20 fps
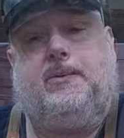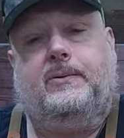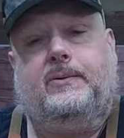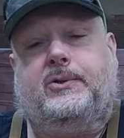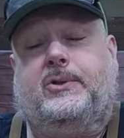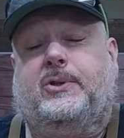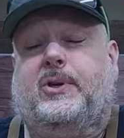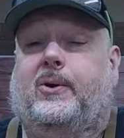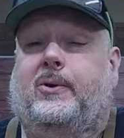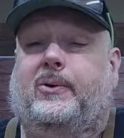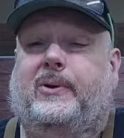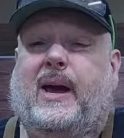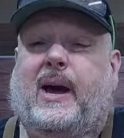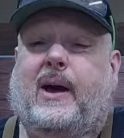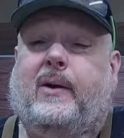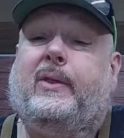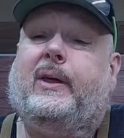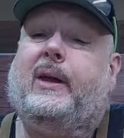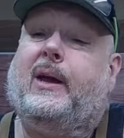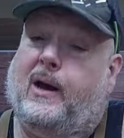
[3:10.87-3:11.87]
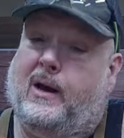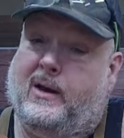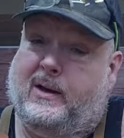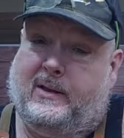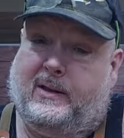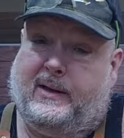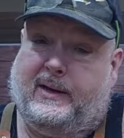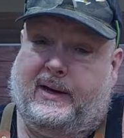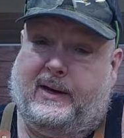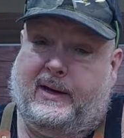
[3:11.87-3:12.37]
So now the
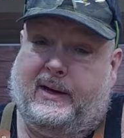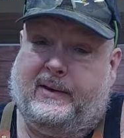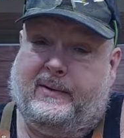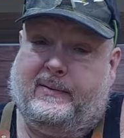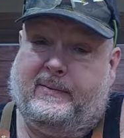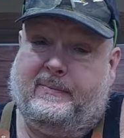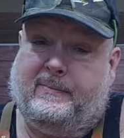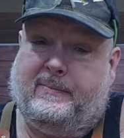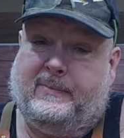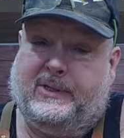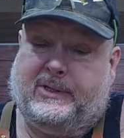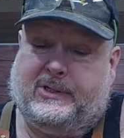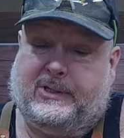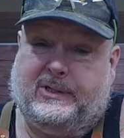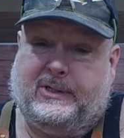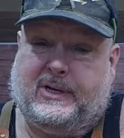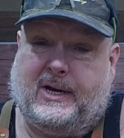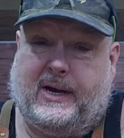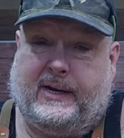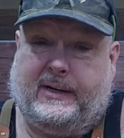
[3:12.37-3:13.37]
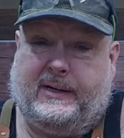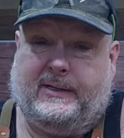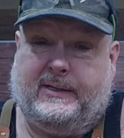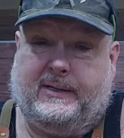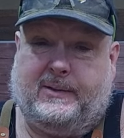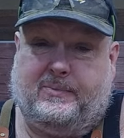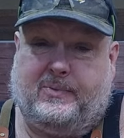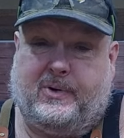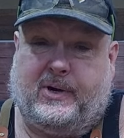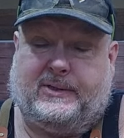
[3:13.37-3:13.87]
ugly, and this is kind of
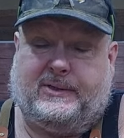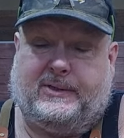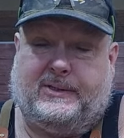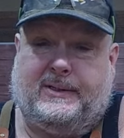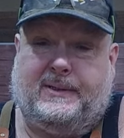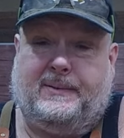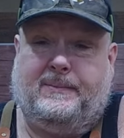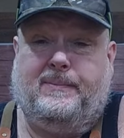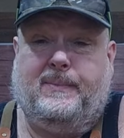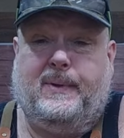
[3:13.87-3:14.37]
depressing.